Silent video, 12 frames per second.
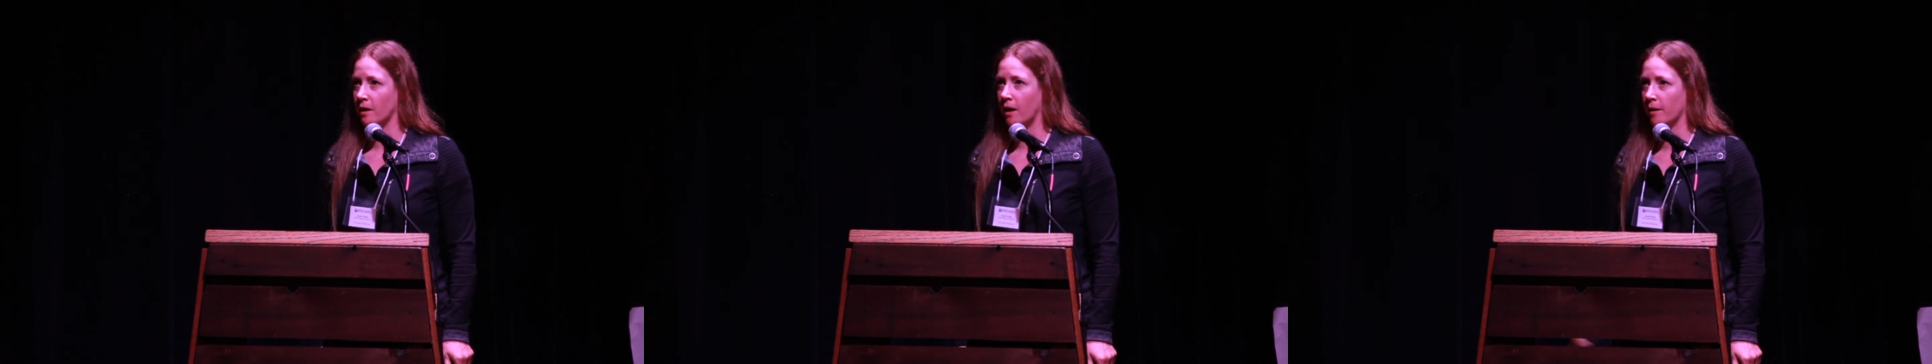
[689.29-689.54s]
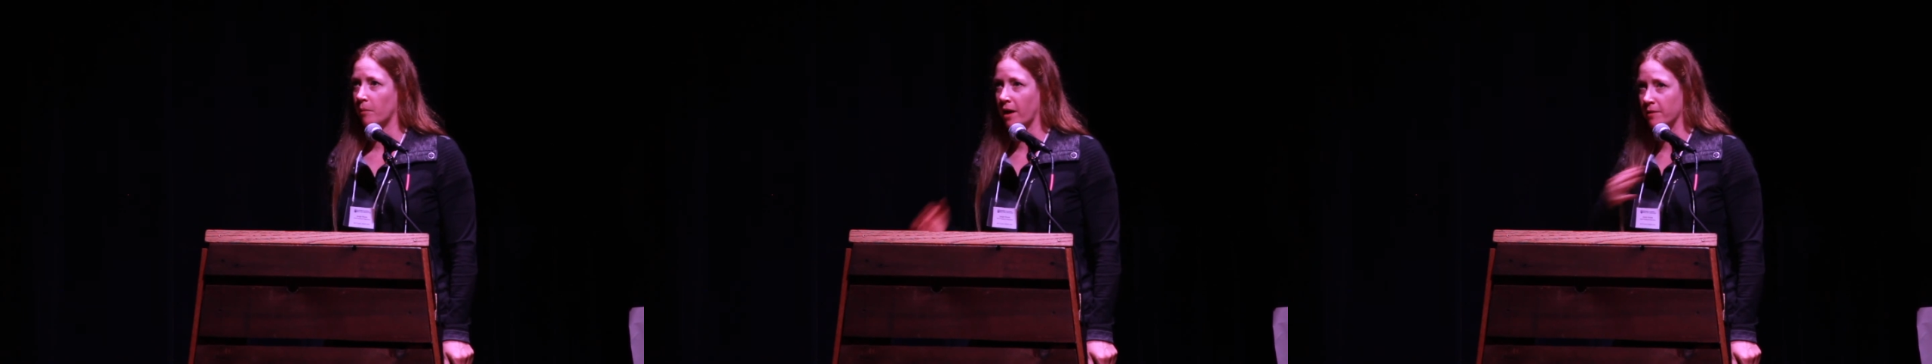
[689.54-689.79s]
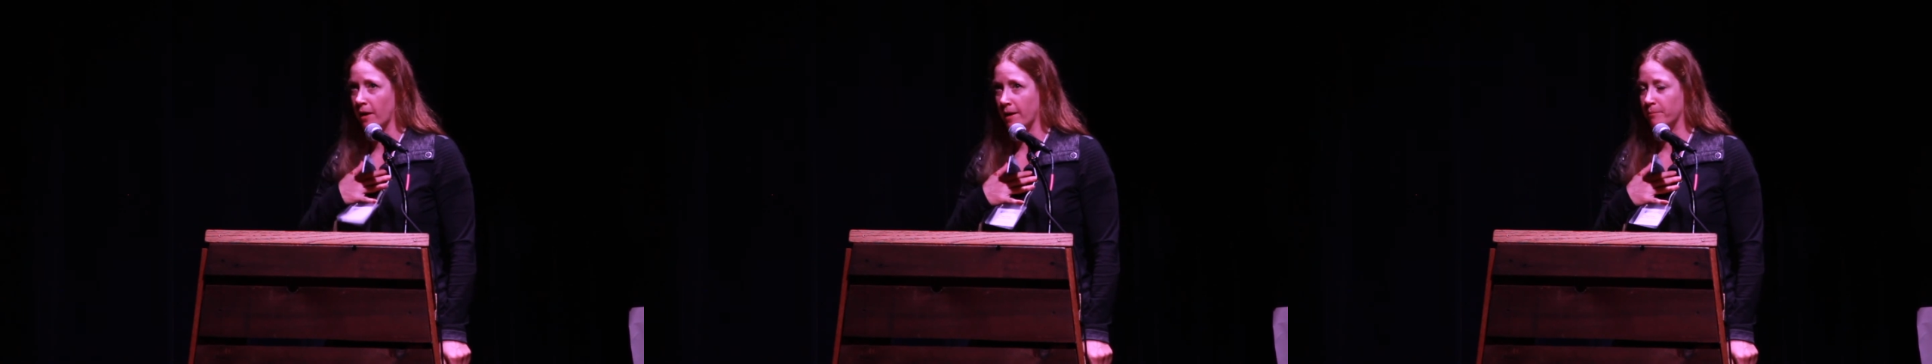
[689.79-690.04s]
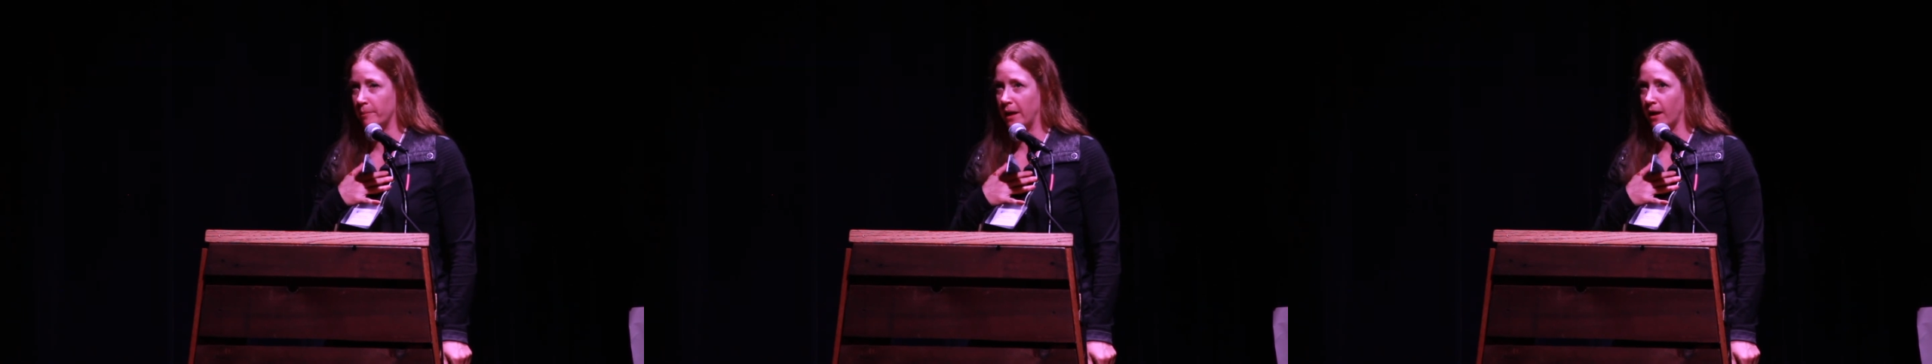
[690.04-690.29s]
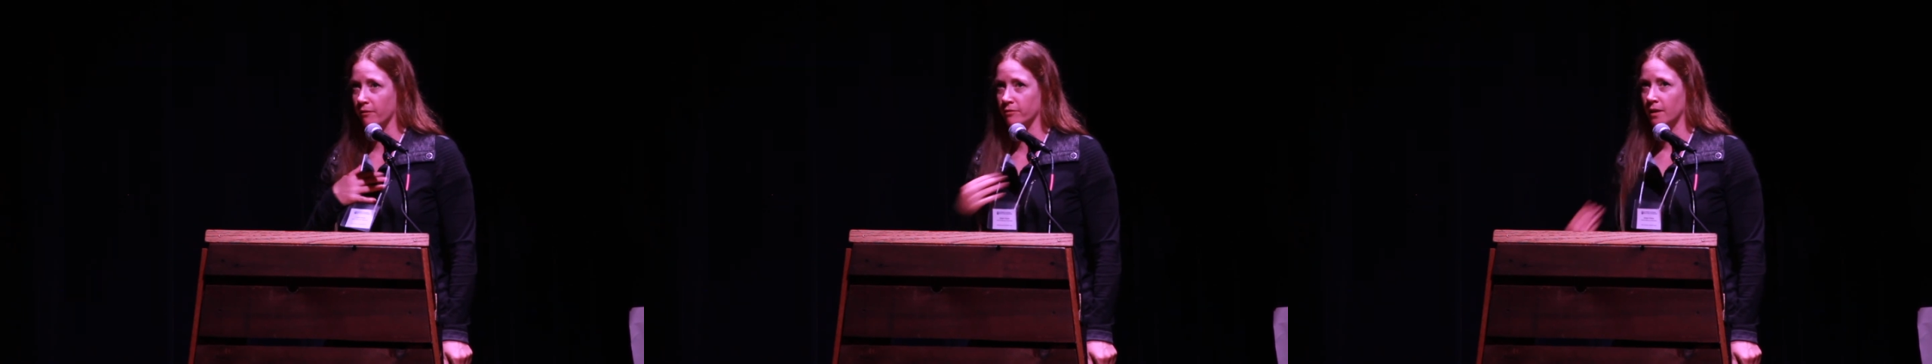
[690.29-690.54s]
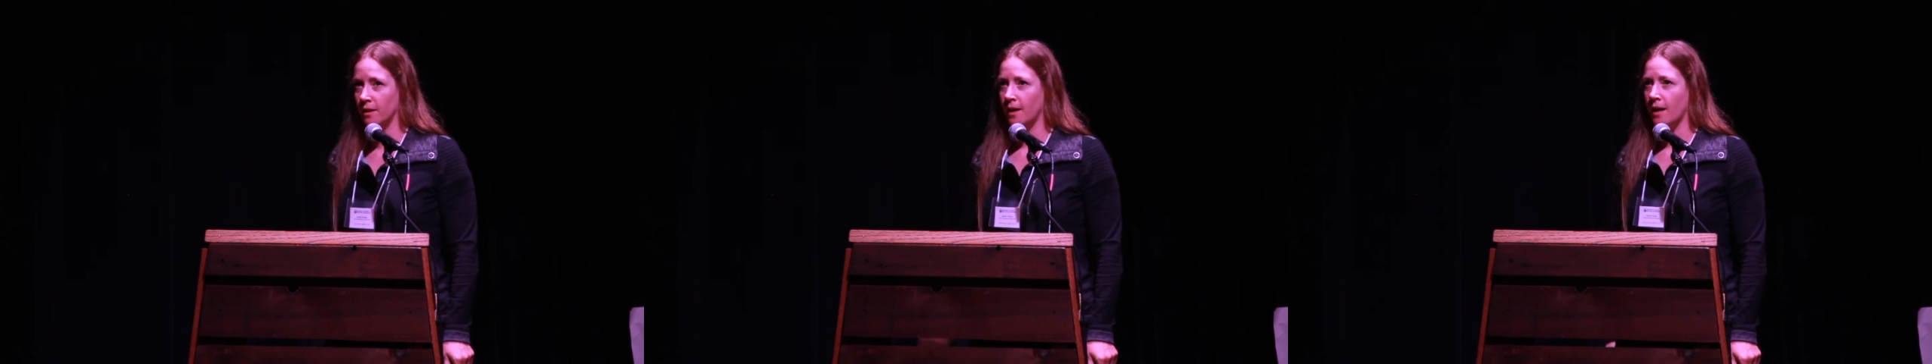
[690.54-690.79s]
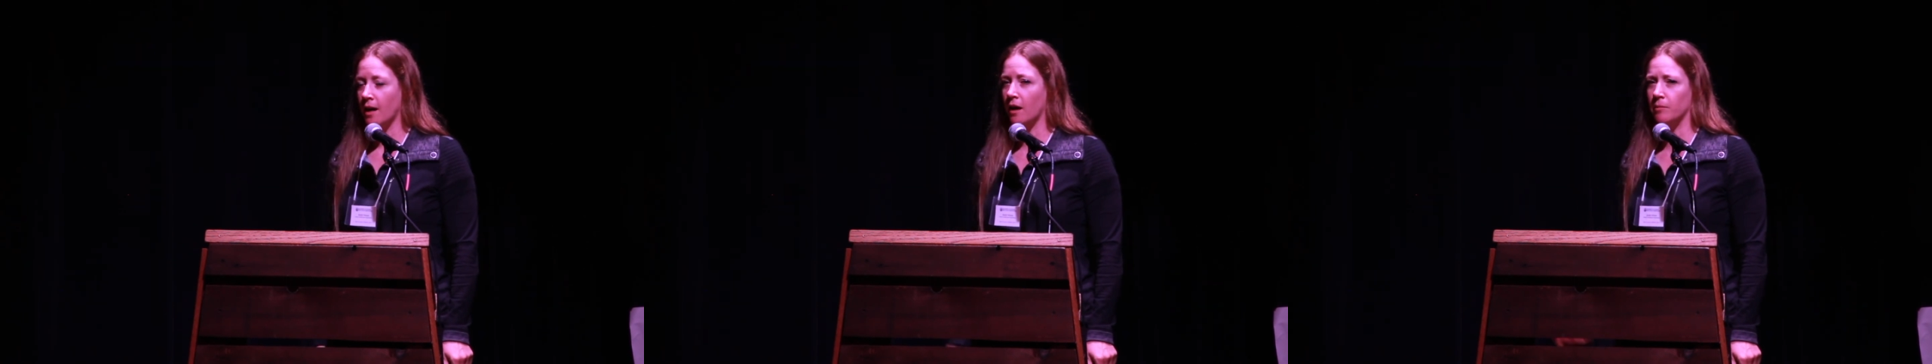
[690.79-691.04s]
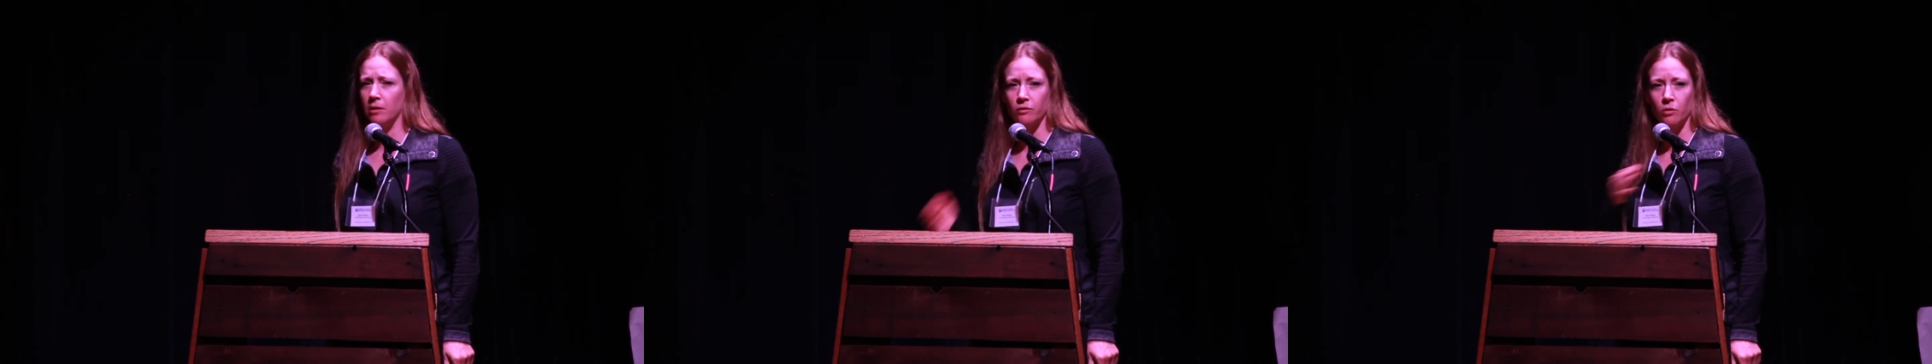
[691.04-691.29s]
on my behalf.
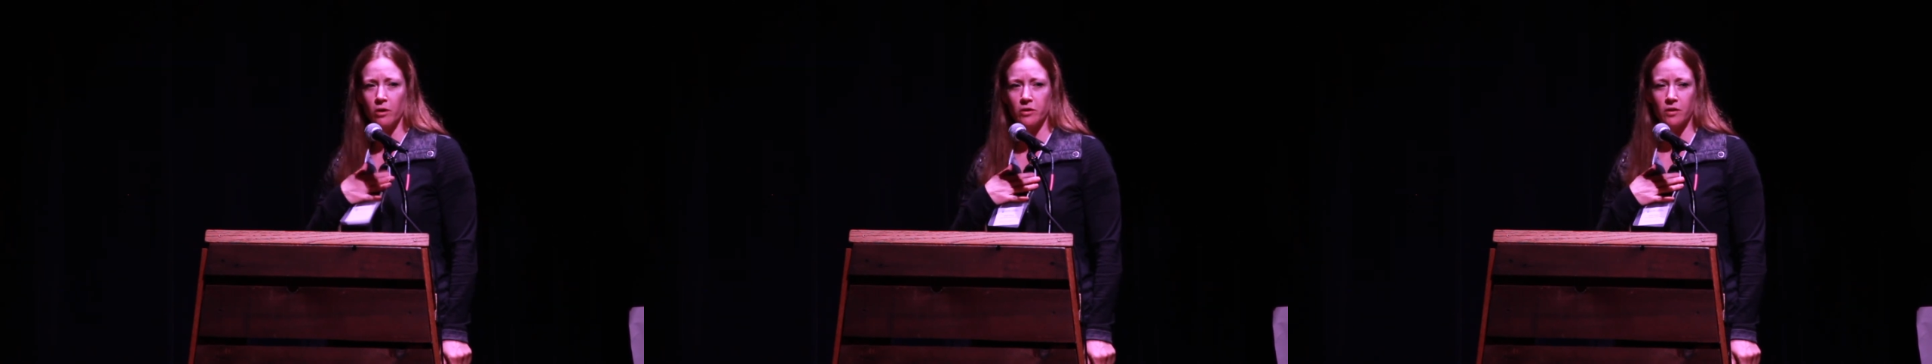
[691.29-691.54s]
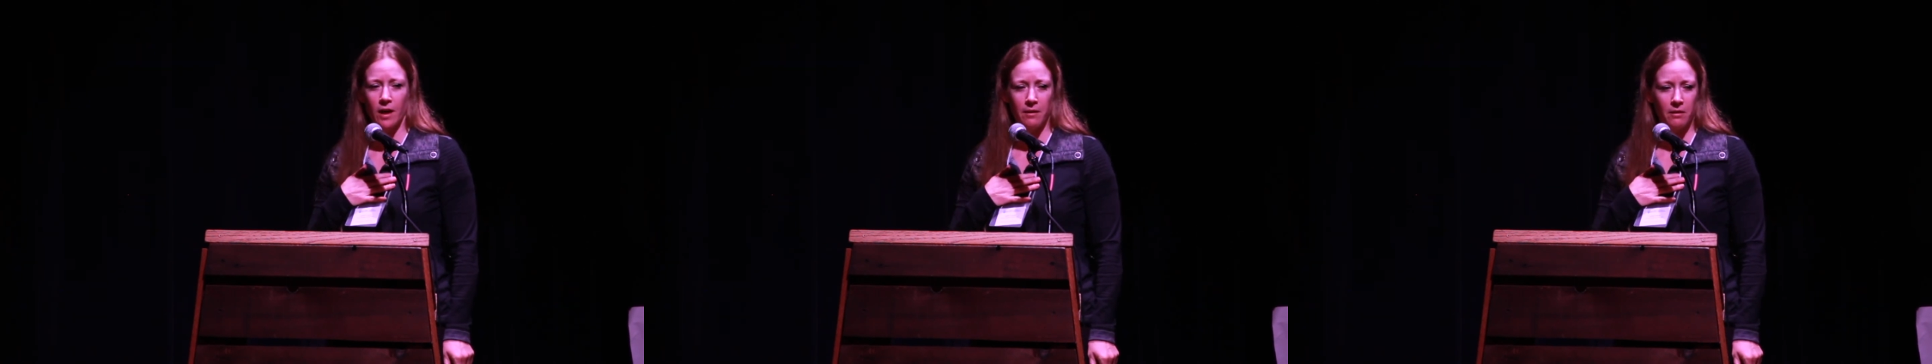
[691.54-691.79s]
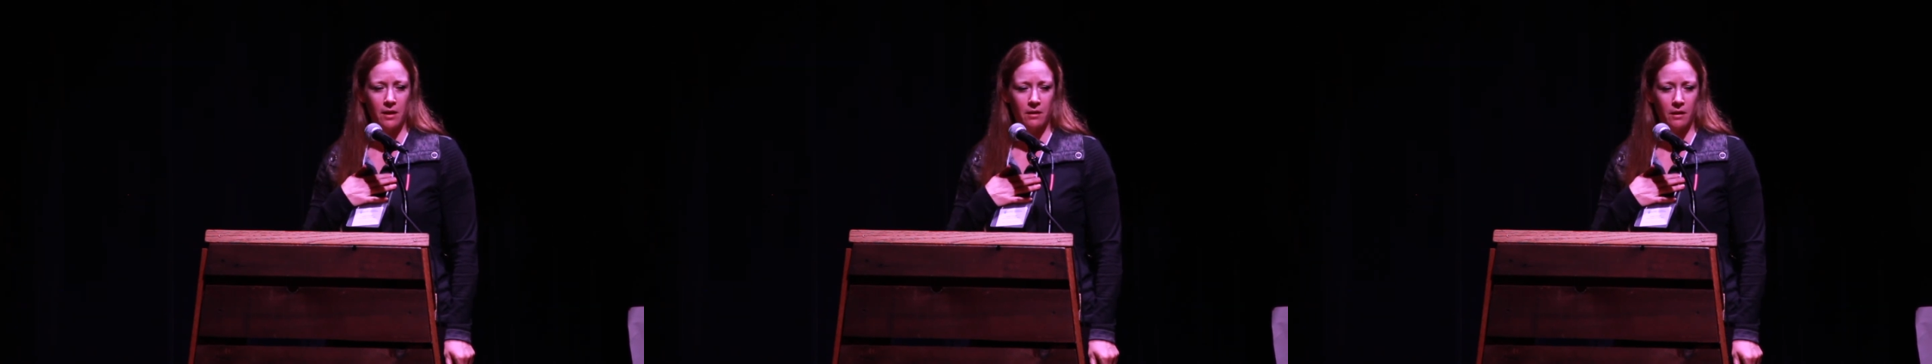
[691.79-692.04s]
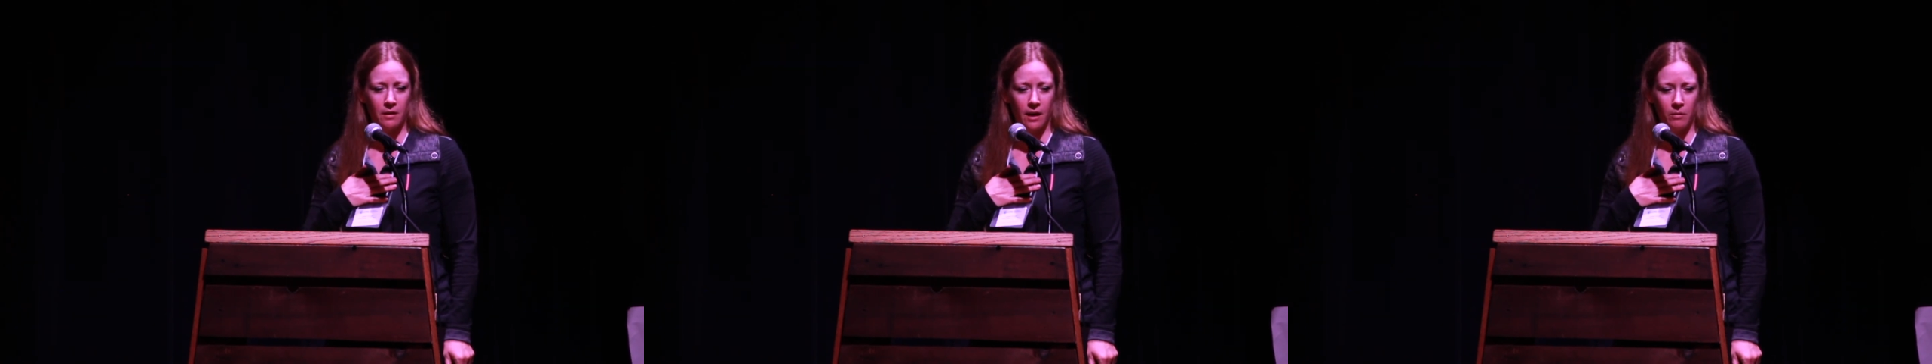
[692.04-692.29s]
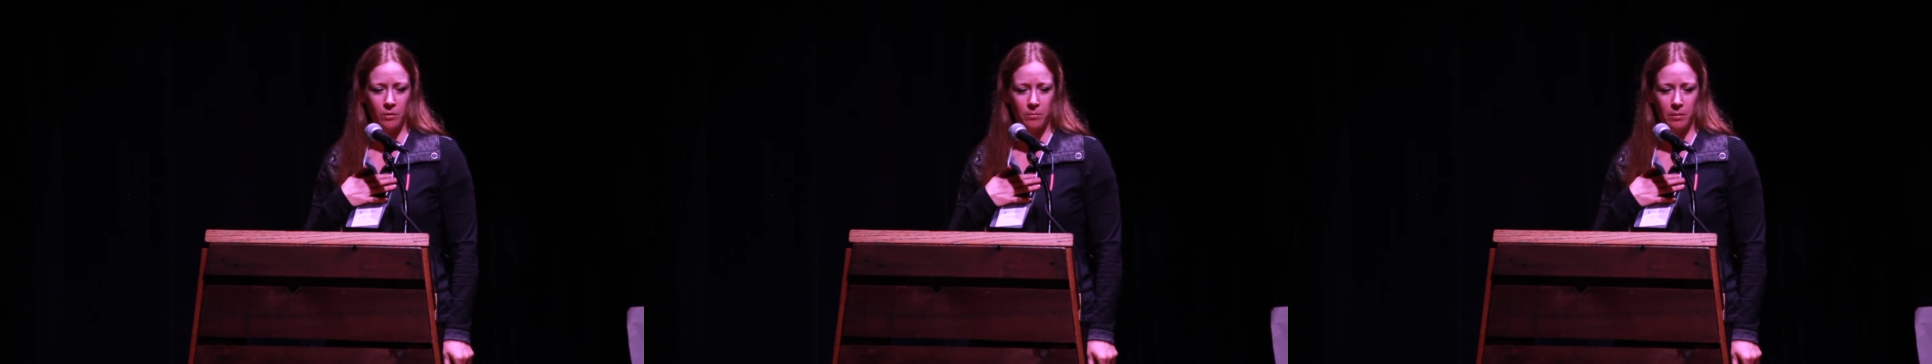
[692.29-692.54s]
Of course, I think that